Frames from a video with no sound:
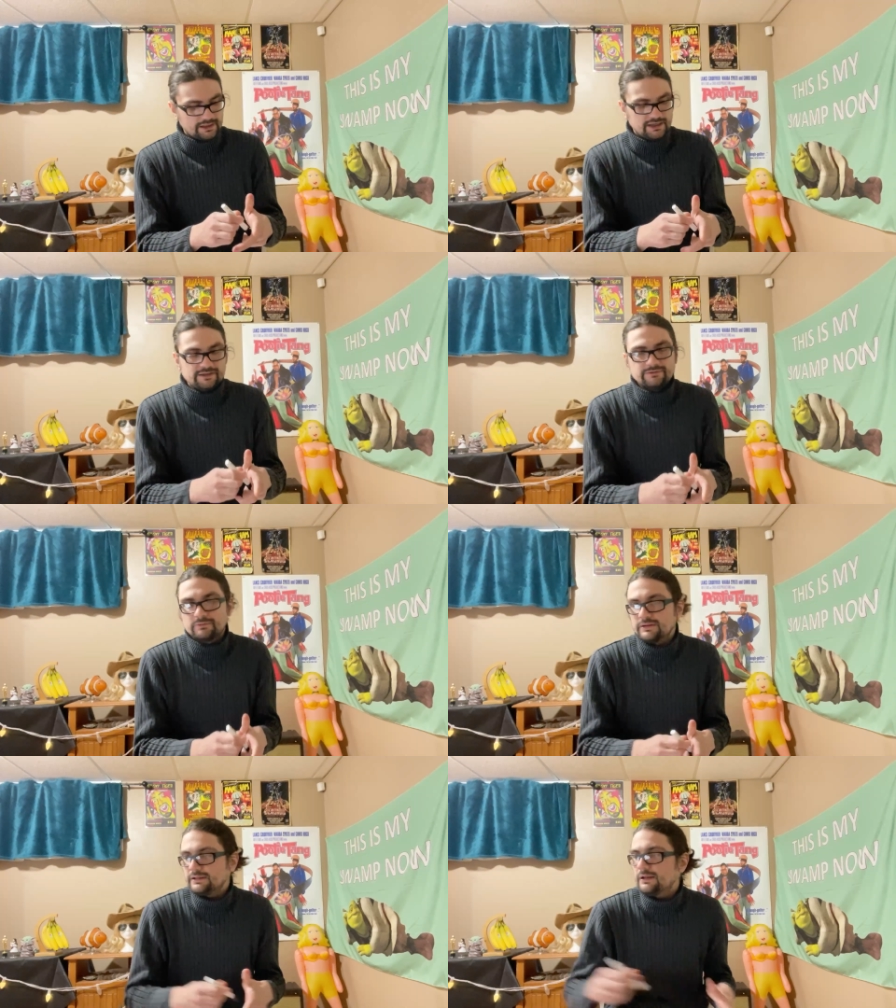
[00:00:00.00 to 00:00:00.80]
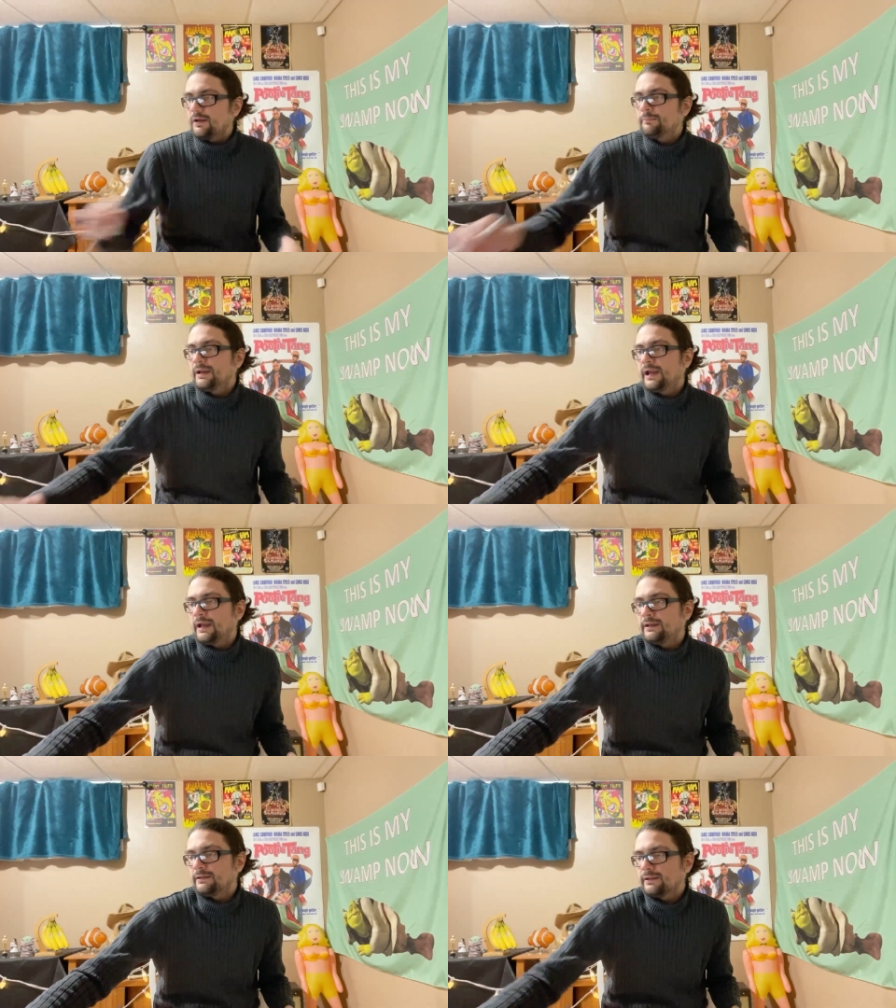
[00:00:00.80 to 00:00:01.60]
it's really not
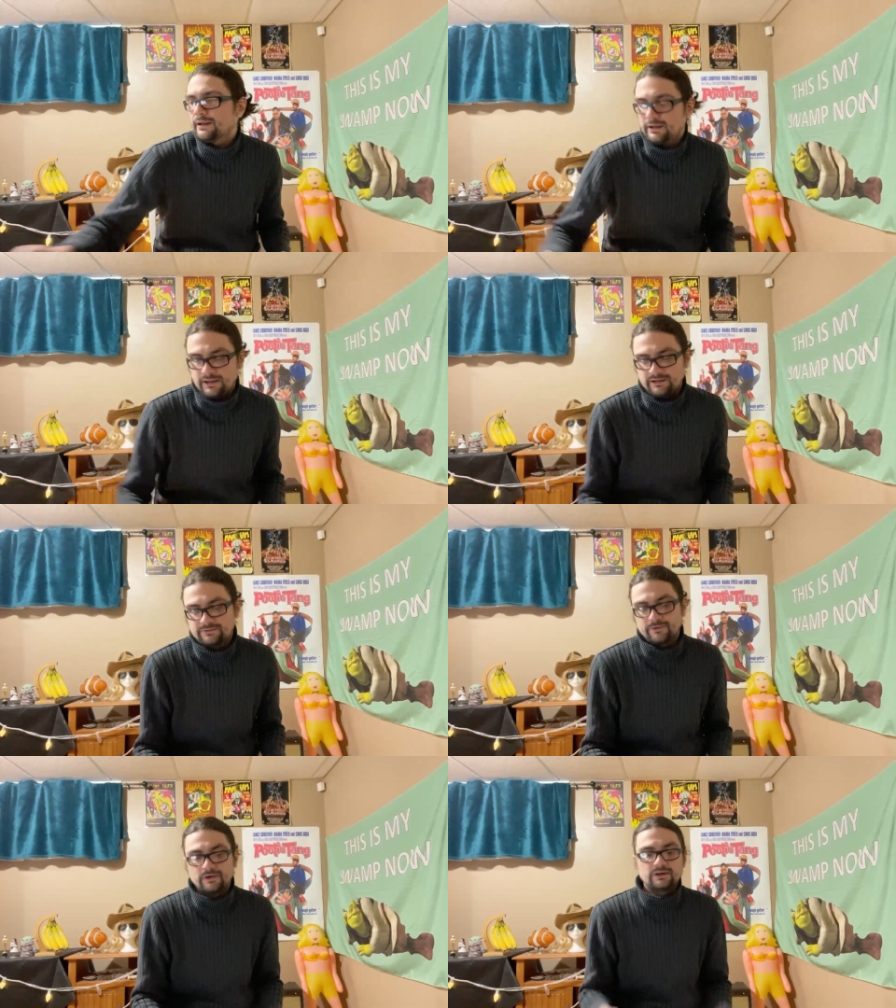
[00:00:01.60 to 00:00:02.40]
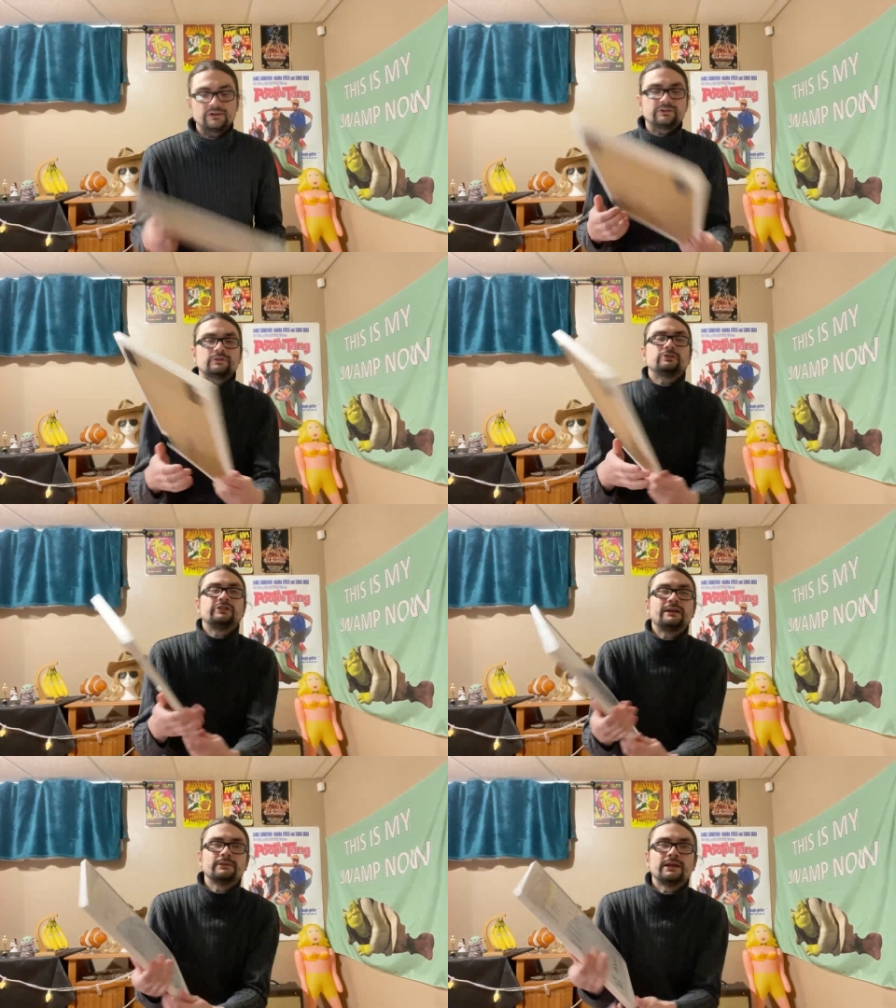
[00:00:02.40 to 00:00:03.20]
bad as far as
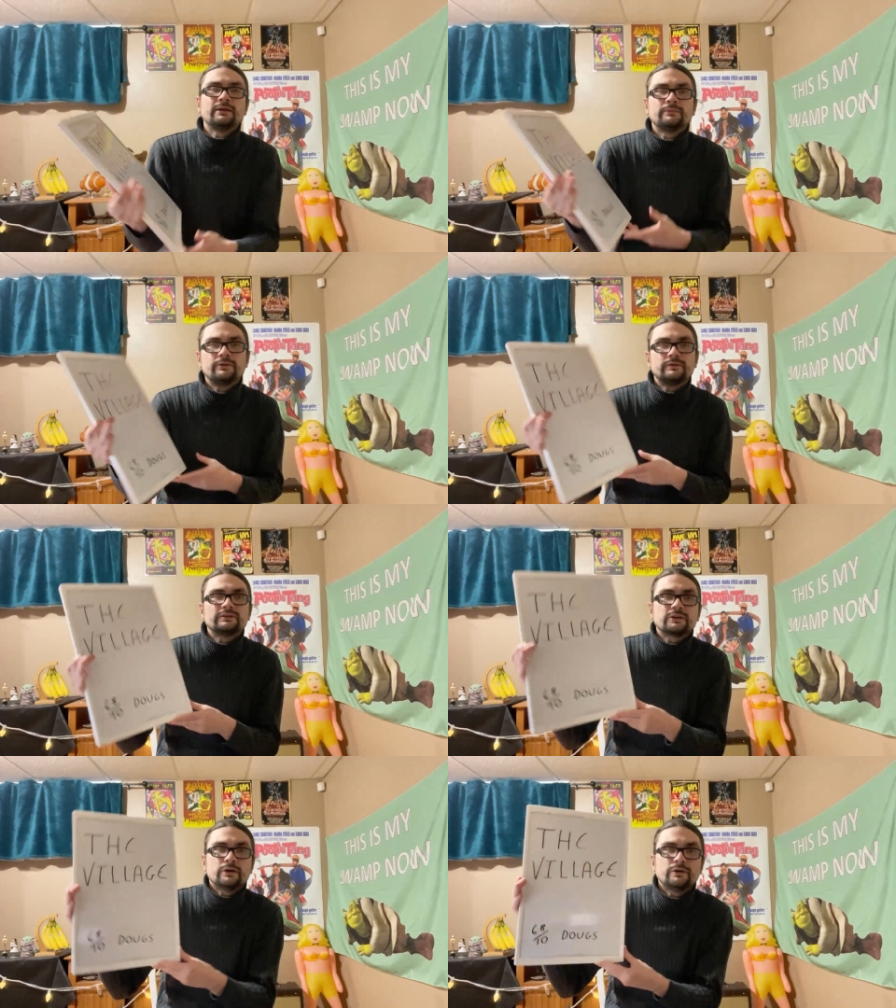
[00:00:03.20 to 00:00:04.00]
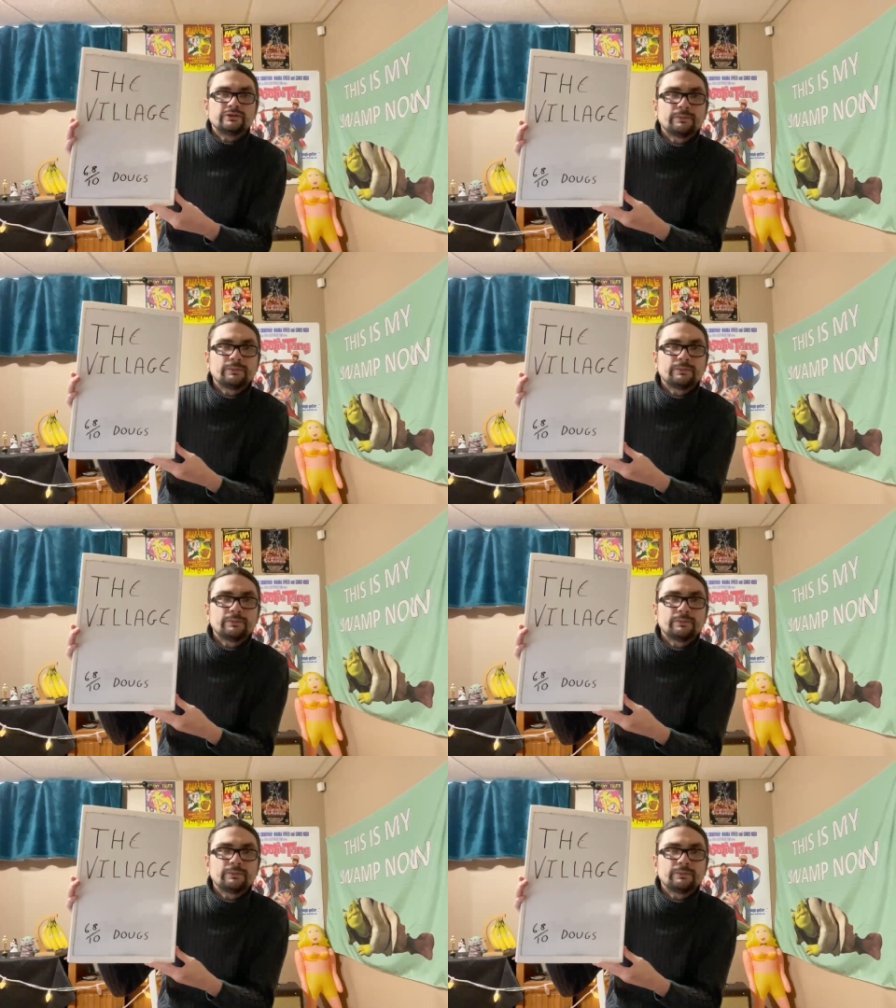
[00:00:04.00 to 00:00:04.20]
Shyamalan movies goes.